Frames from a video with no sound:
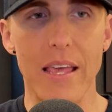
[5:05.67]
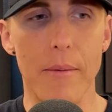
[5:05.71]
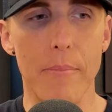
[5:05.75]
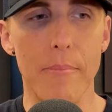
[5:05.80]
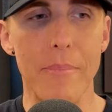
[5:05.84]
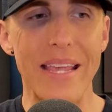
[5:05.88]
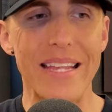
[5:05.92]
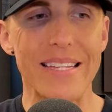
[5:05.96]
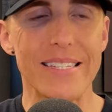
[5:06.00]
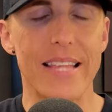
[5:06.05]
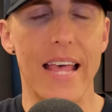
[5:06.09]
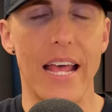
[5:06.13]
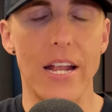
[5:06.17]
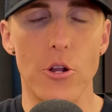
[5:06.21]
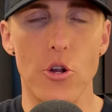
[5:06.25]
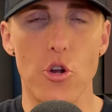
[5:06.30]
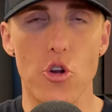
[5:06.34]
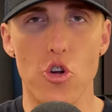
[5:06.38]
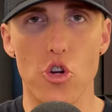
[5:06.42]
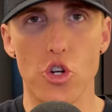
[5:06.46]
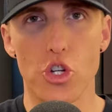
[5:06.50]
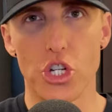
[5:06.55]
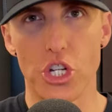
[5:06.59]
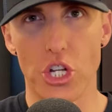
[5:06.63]
it means that
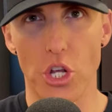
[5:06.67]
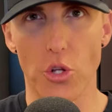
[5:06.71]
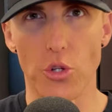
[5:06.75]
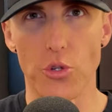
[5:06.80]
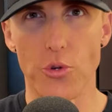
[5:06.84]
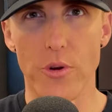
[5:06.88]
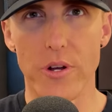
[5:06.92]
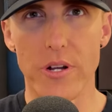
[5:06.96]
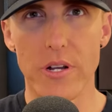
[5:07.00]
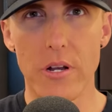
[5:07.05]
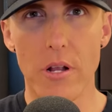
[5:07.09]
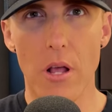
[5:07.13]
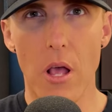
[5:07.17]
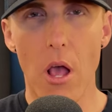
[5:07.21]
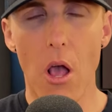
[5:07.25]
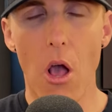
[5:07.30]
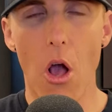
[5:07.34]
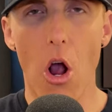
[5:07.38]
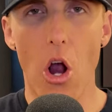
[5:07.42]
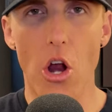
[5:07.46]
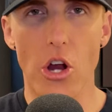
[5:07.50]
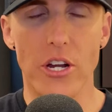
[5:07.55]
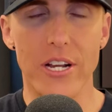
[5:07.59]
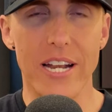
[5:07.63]
her children
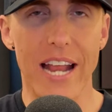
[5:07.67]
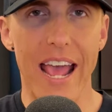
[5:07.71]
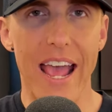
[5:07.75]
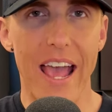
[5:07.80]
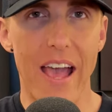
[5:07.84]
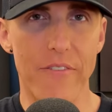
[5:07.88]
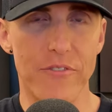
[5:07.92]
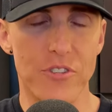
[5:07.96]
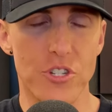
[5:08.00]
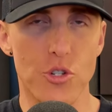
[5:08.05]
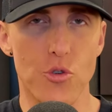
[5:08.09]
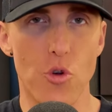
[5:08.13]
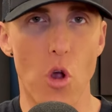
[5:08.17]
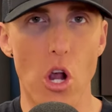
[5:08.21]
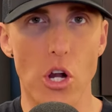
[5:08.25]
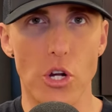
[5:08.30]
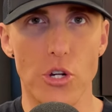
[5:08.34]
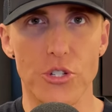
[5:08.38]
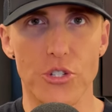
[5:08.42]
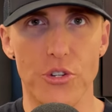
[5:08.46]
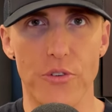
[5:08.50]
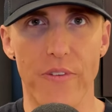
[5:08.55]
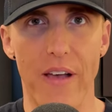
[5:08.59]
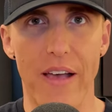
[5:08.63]
are going to have a
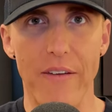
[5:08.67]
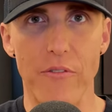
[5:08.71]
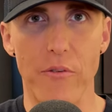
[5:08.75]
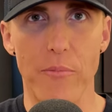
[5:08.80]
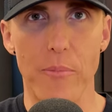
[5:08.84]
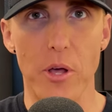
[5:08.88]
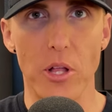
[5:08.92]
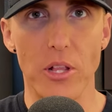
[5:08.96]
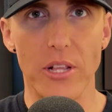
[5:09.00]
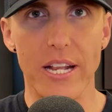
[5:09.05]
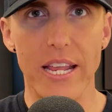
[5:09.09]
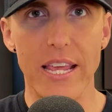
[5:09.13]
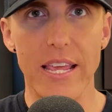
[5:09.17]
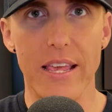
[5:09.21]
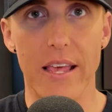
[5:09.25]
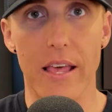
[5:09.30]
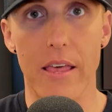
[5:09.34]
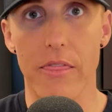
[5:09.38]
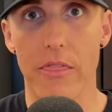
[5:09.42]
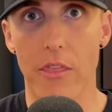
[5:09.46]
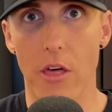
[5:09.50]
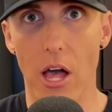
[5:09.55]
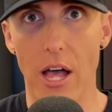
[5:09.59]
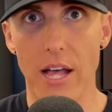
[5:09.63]
stronger survivability
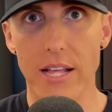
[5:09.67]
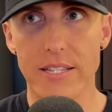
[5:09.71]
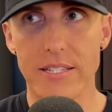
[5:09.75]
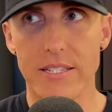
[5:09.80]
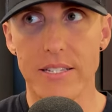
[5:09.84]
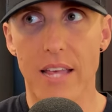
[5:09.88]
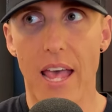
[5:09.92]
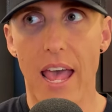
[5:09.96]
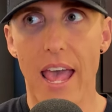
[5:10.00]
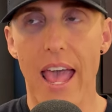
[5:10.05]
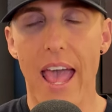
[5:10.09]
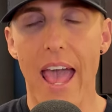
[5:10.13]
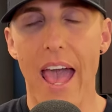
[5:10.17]
and thus